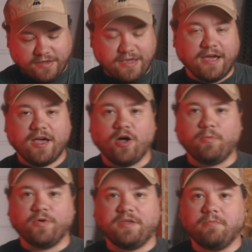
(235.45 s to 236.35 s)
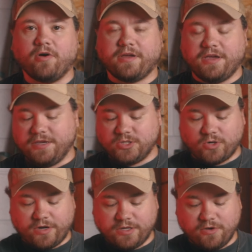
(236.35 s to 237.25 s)
Can't help what the market is
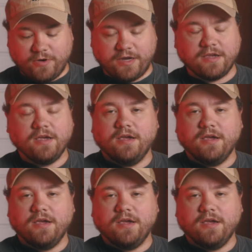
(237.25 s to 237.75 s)
already doing,